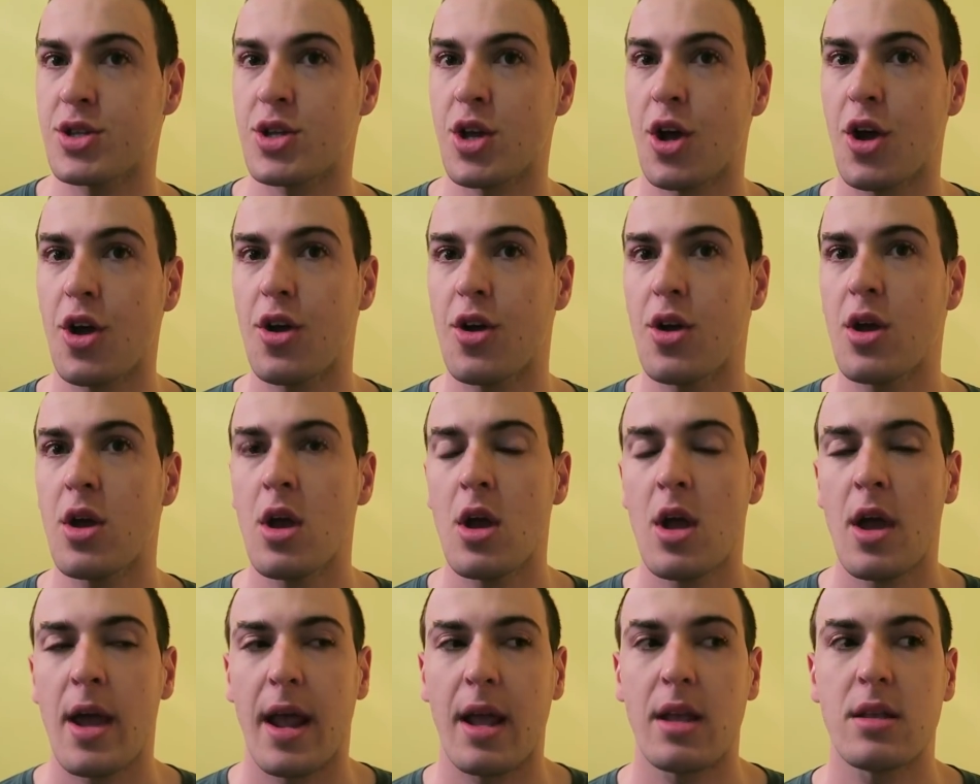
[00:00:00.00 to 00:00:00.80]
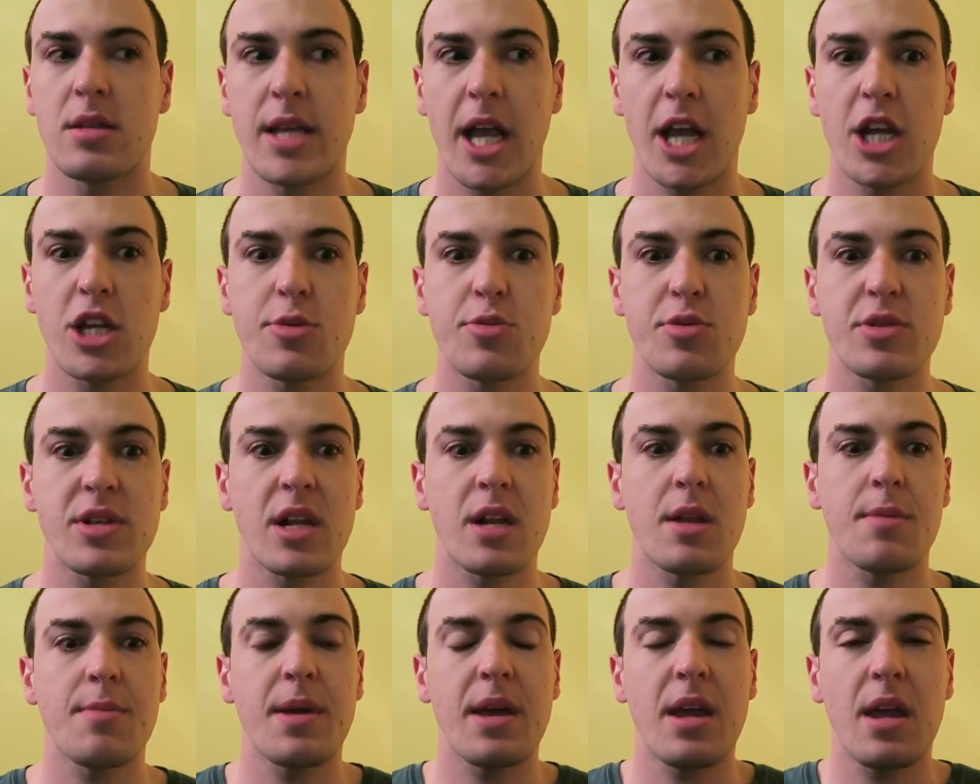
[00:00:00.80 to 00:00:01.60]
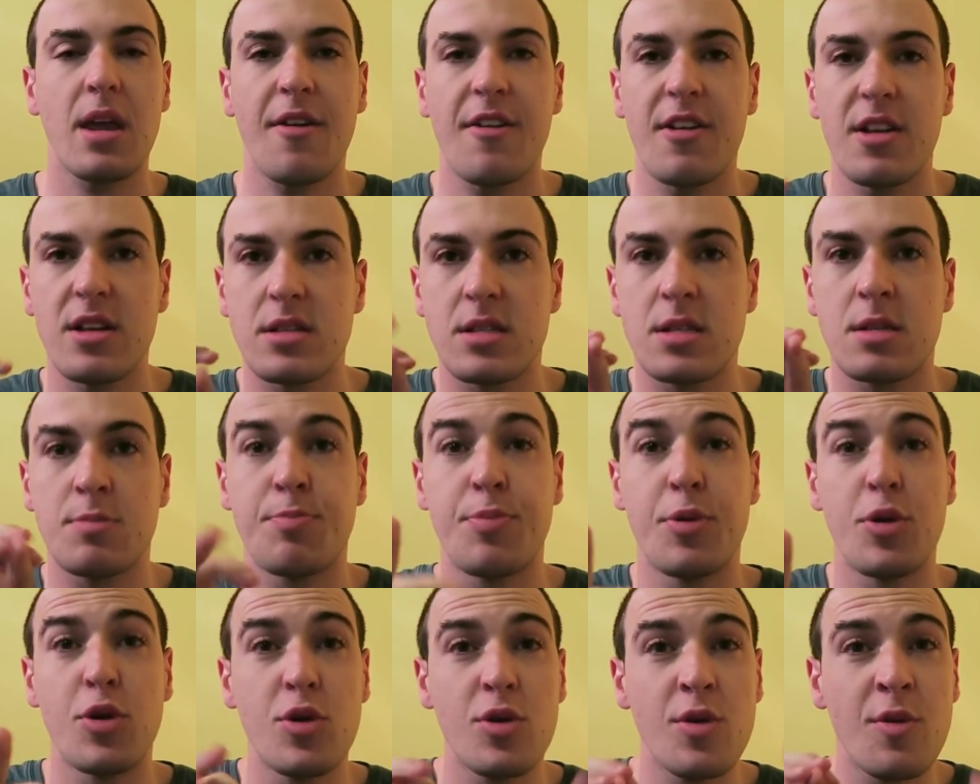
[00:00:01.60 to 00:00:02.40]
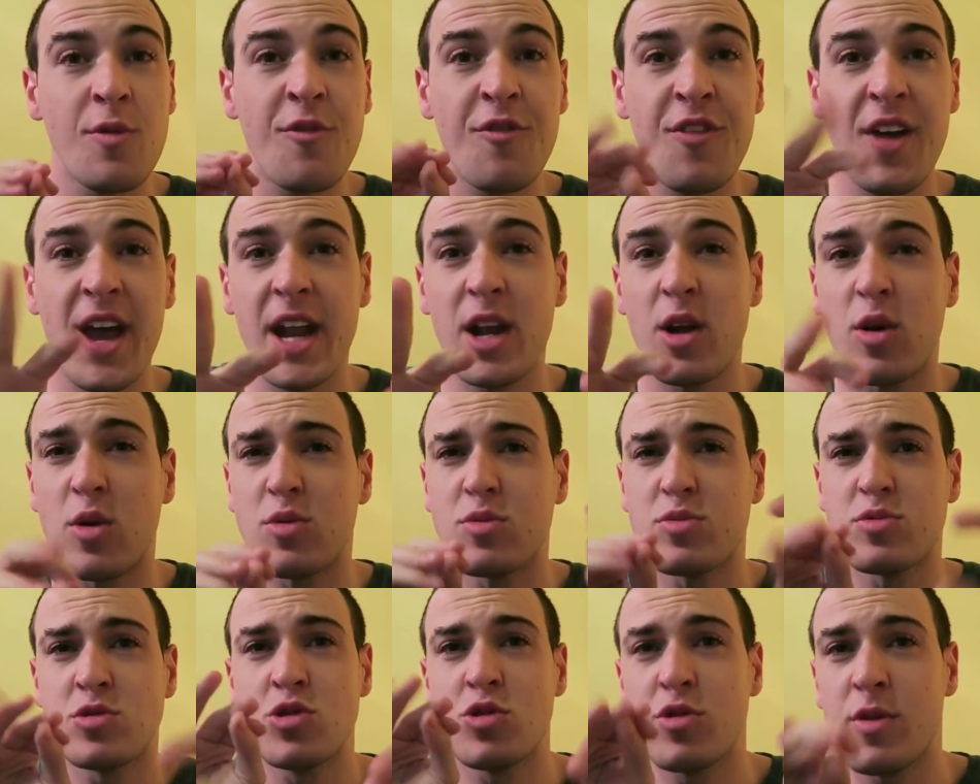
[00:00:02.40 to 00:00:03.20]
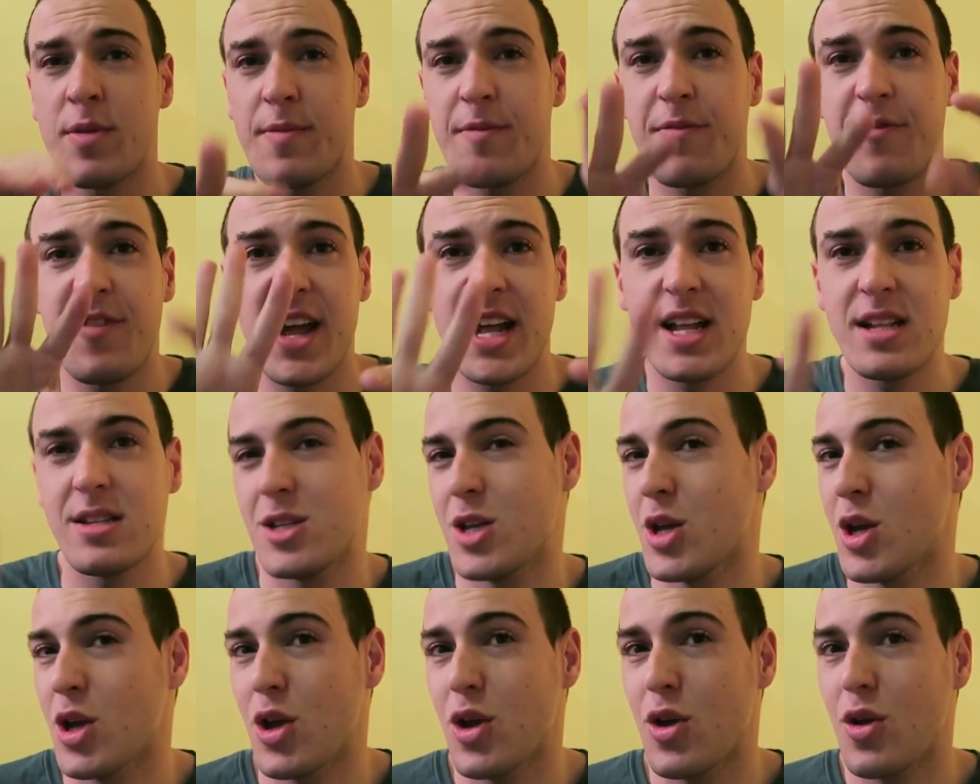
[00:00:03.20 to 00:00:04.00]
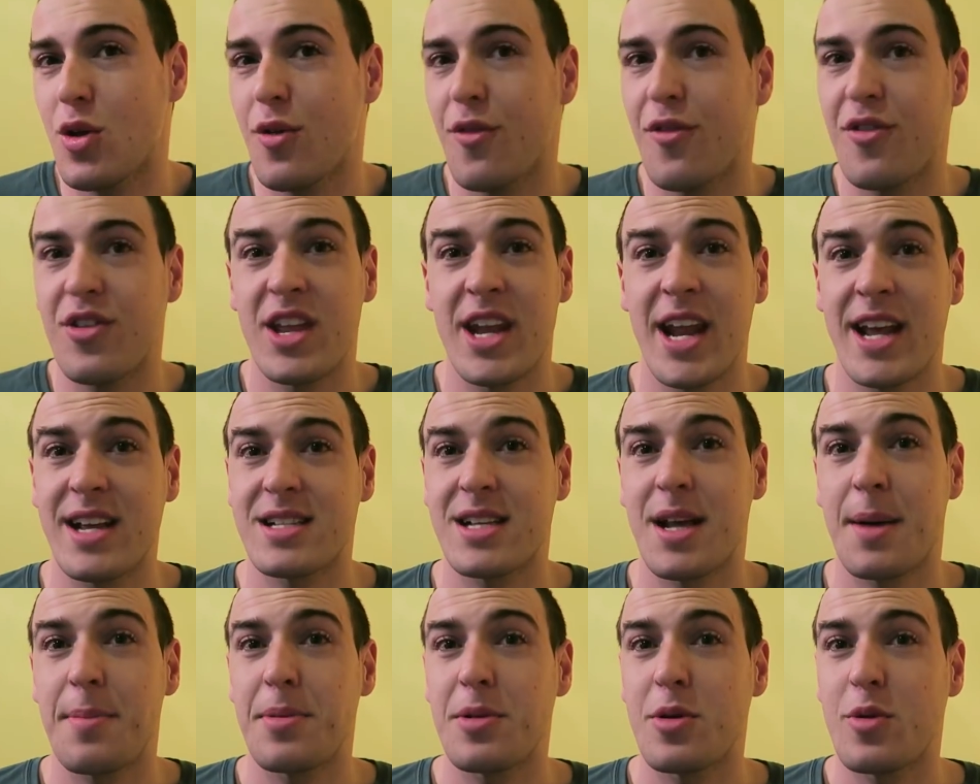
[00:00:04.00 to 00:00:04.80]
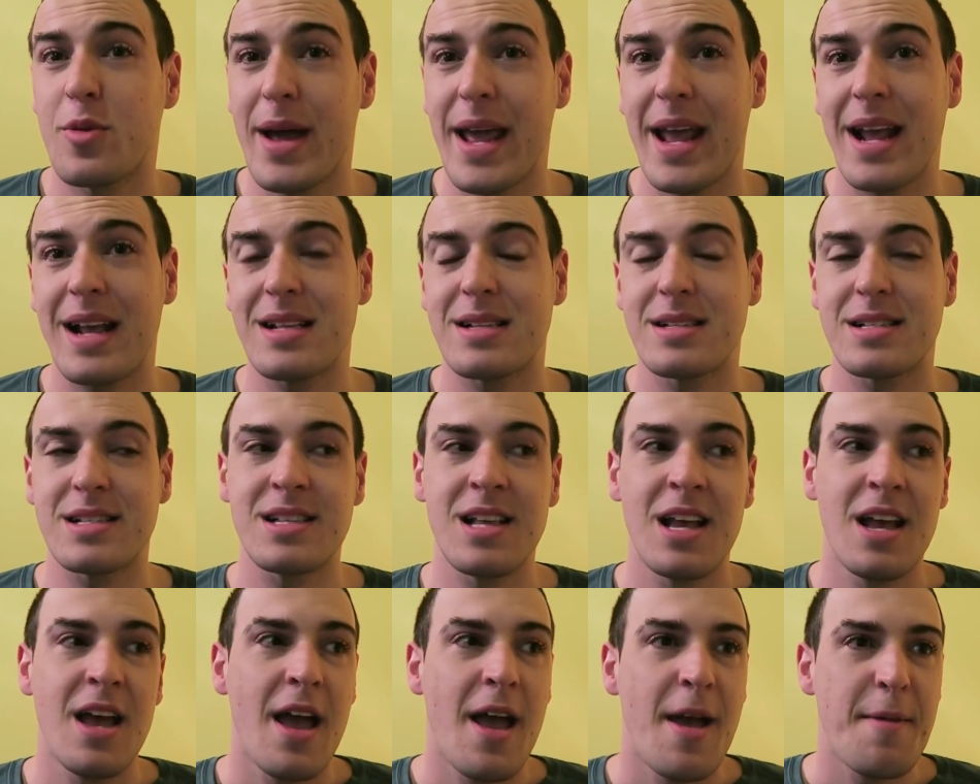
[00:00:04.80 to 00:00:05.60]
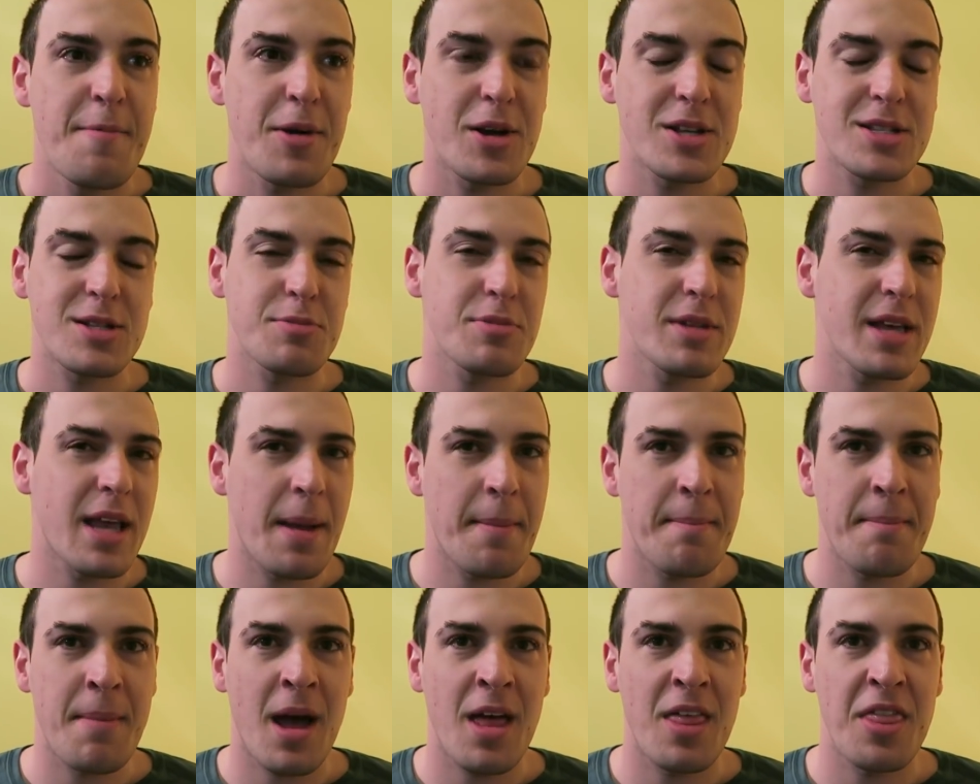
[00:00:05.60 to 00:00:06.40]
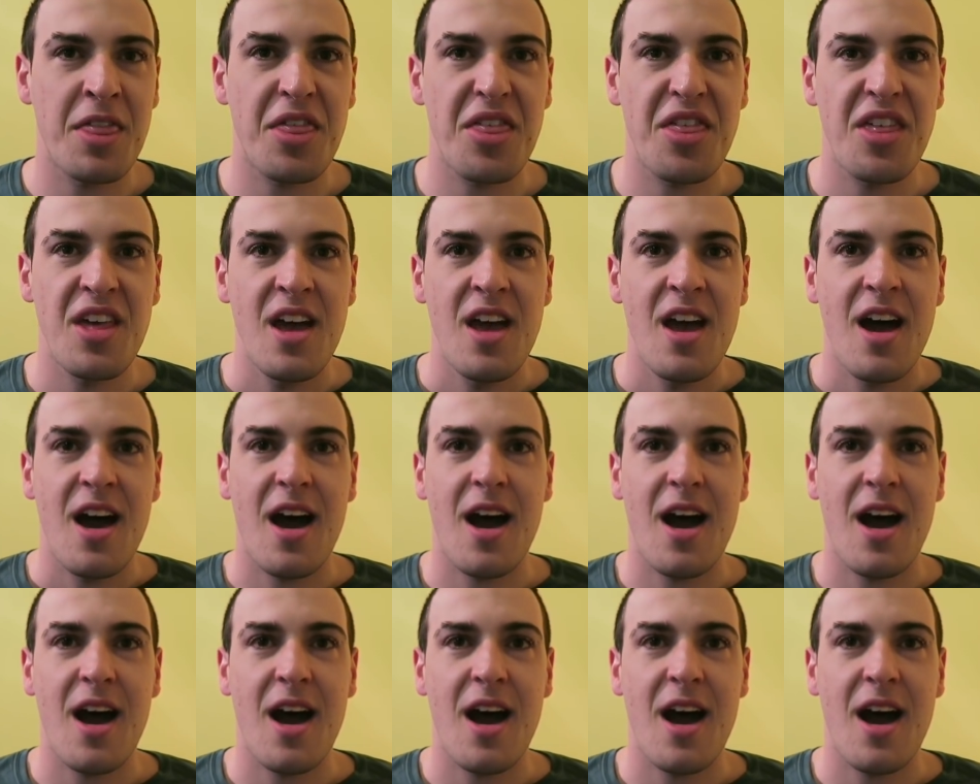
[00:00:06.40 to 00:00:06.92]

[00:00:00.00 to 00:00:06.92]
So Insatiable is going to be spoon-fed or drip-fed to you for the next couple of weeks, possibly a month.